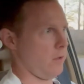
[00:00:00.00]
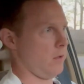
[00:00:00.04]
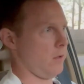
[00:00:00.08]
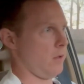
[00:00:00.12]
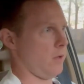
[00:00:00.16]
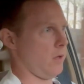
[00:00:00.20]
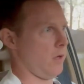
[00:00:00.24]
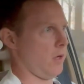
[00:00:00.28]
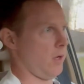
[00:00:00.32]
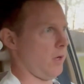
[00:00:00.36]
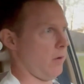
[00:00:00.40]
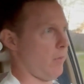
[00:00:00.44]

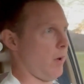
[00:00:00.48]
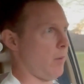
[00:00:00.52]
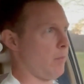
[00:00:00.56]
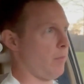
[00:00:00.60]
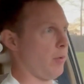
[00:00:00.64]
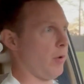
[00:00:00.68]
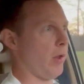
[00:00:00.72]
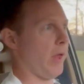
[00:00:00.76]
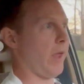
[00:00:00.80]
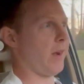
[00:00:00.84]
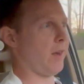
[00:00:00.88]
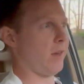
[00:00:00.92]
I'm
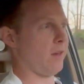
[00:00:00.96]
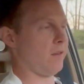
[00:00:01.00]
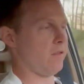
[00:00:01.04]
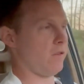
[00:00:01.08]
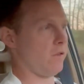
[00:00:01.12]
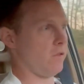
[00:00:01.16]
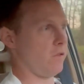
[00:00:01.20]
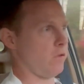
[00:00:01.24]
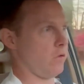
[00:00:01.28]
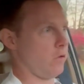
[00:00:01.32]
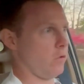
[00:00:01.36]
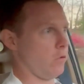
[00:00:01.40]
planning to
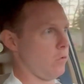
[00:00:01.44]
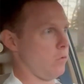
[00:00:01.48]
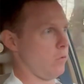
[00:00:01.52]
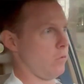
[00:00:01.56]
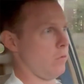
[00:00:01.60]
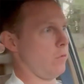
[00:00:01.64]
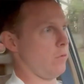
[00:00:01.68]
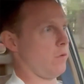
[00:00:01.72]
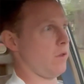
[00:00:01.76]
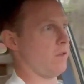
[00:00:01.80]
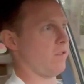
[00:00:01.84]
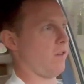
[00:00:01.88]

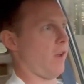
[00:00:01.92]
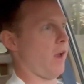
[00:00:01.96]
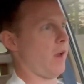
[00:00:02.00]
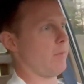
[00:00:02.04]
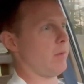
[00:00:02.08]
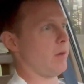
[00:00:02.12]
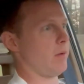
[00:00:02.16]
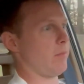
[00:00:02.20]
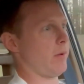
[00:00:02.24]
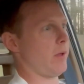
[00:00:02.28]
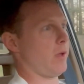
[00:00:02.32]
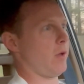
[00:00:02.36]
do the
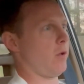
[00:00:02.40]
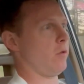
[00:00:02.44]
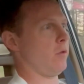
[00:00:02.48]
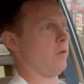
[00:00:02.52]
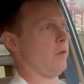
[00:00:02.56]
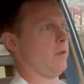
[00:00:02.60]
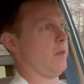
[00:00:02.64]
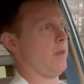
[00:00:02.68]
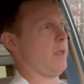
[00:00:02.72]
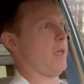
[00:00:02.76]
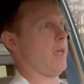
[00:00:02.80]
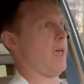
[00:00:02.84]
timing belt
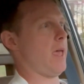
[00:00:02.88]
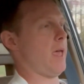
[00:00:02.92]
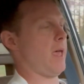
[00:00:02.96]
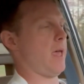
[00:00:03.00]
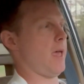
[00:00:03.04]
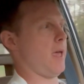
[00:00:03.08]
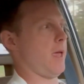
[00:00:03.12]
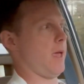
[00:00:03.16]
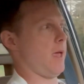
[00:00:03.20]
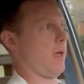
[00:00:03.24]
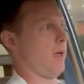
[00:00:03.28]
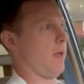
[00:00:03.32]

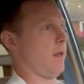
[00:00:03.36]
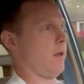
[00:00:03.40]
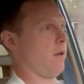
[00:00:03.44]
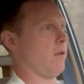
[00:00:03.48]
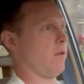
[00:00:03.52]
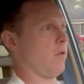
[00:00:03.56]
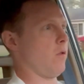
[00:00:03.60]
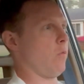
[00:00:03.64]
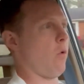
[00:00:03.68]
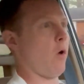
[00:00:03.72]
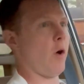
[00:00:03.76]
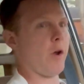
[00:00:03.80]

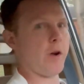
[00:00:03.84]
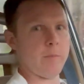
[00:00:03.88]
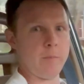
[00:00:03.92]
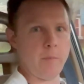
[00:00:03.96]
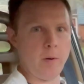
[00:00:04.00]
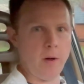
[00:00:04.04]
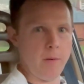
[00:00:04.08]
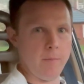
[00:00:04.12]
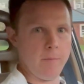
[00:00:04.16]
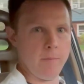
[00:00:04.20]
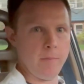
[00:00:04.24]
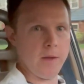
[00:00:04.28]
and the water
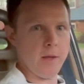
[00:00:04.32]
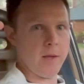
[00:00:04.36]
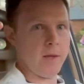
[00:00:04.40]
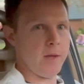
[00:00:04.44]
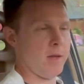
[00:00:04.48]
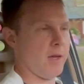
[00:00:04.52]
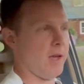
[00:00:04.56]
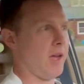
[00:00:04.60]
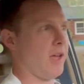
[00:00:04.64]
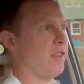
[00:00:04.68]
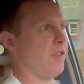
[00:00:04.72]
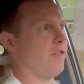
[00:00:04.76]
pump
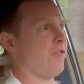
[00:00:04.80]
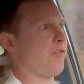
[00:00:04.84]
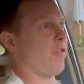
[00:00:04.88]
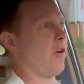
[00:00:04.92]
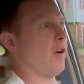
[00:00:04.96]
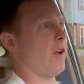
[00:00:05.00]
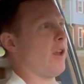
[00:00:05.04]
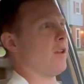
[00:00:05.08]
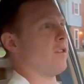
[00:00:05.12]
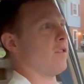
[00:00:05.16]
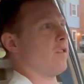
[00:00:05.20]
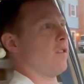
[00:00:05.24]
and the
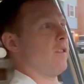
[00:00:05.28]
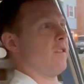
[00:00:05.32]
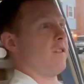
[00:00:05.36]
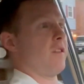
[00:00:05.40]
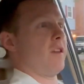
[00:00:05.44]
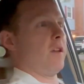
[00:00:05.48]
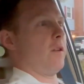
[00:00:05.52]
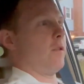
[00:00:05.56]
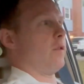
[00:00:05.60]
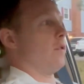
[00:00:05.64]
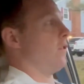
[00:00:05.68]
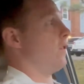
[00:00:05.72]
front engine
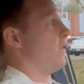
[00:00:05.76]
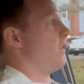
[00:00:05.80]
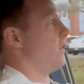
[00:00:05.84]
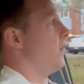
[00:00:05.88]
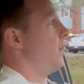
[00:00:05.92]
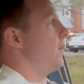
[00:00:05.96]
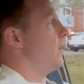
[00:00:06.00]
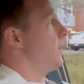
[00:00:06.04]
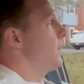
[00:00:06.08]
seals.